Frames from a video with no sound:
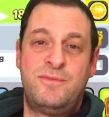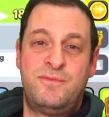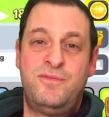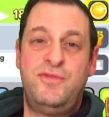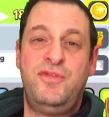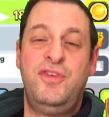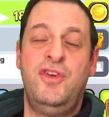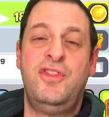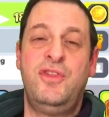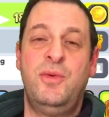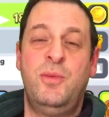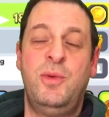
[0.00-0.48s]

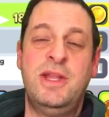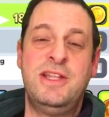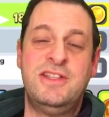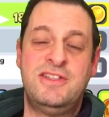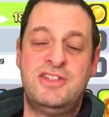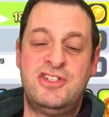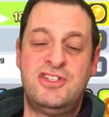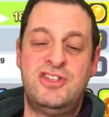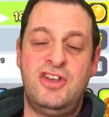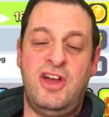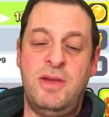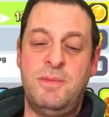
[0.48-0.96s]
for the
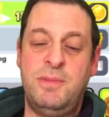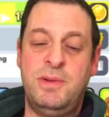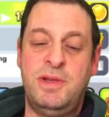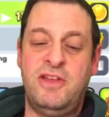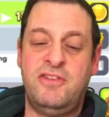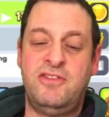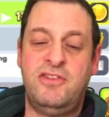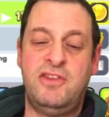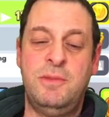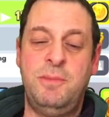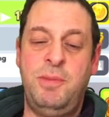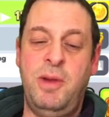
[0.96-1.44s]
winter time
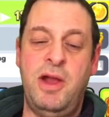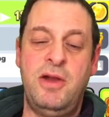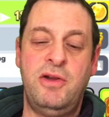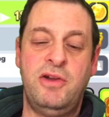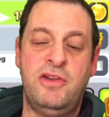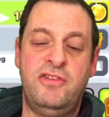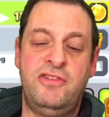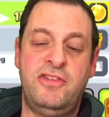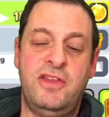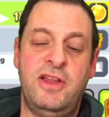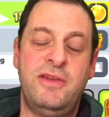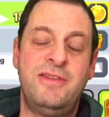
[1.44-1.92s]
because of the
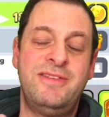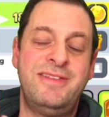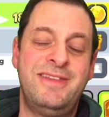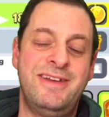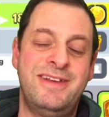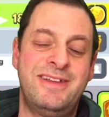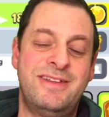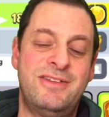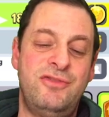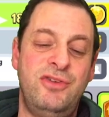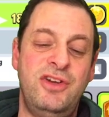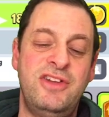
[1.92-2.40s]
bonus. So
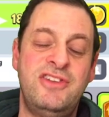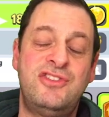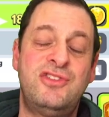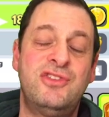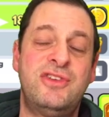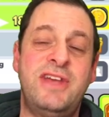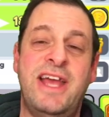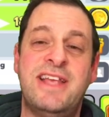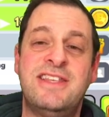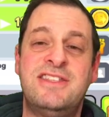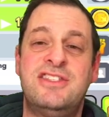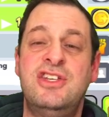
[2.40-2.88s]
like
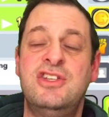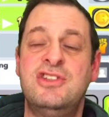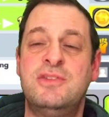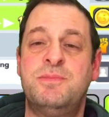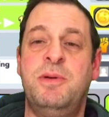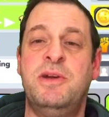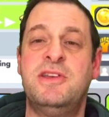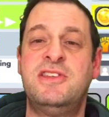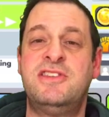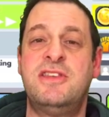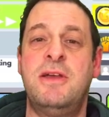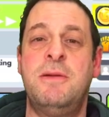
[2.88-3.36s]
crystal gets
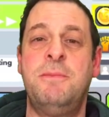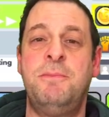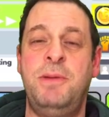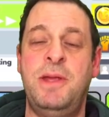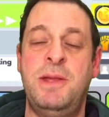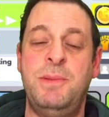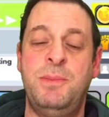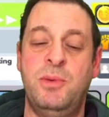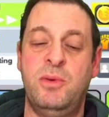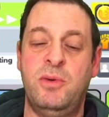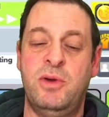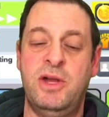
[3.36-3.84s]
used by some
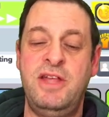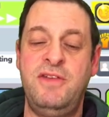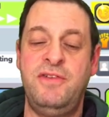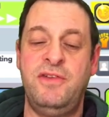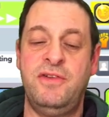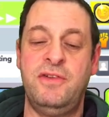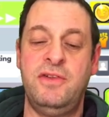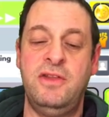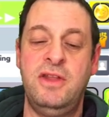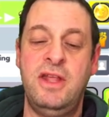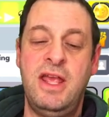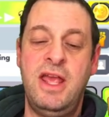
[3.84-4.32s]
people
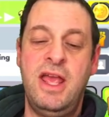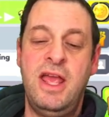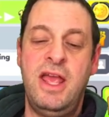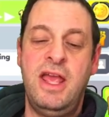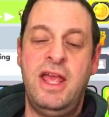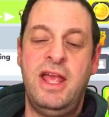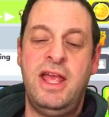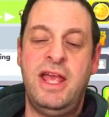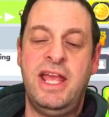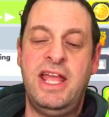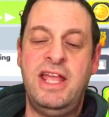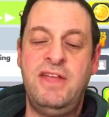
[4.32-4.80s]
even
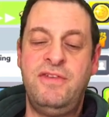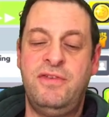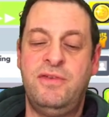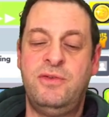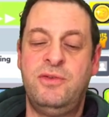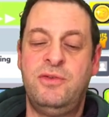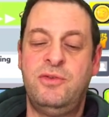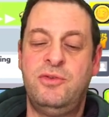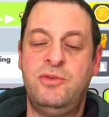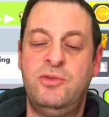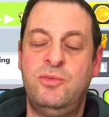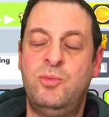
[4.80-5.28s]

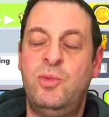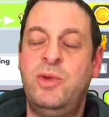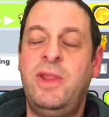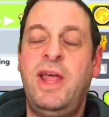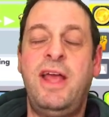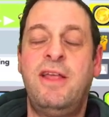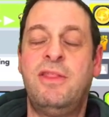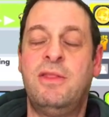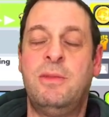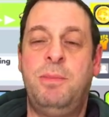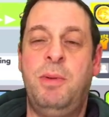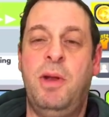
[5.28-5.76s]
even
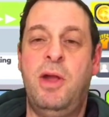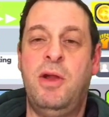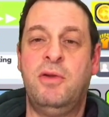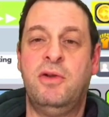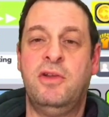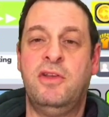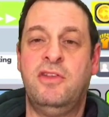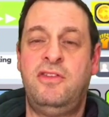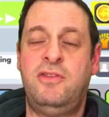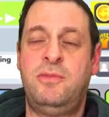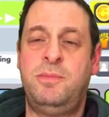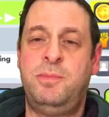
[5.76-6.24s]
without the
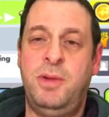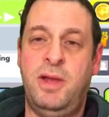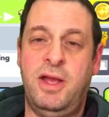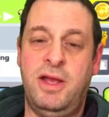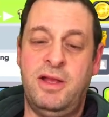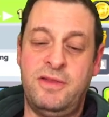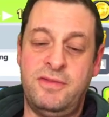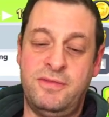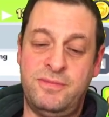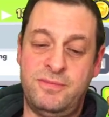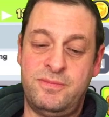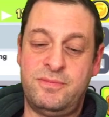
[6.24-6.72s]
bonus,
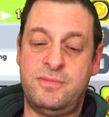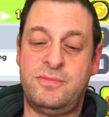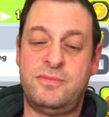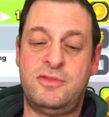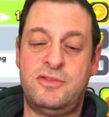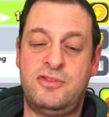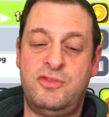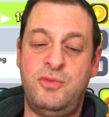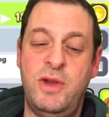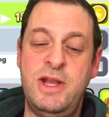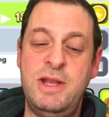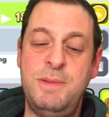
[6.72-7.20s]
but
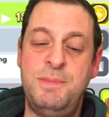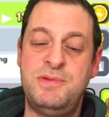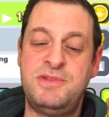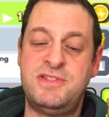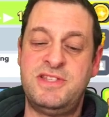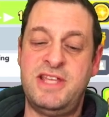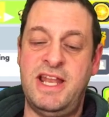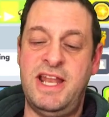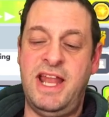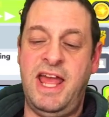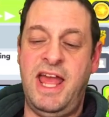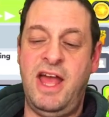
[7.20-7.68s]

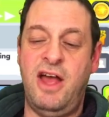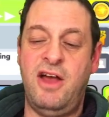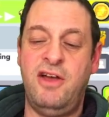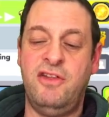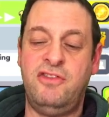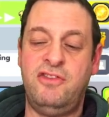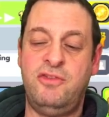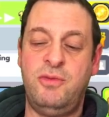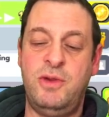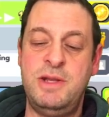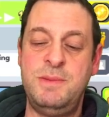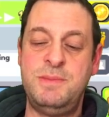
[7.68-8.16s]
20%
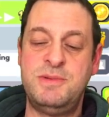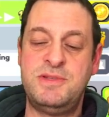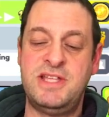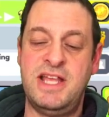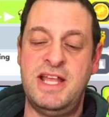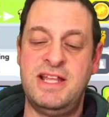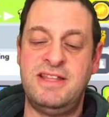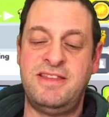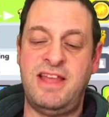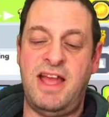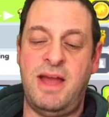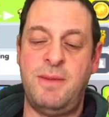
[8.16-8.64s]
health,
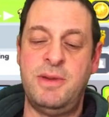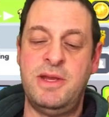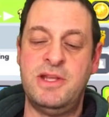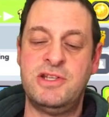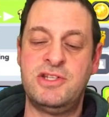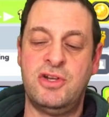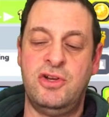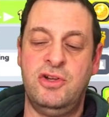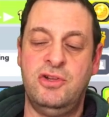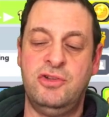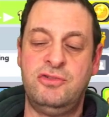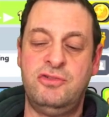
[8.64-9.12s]
20%
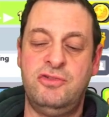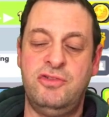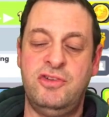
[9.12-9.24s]
damage on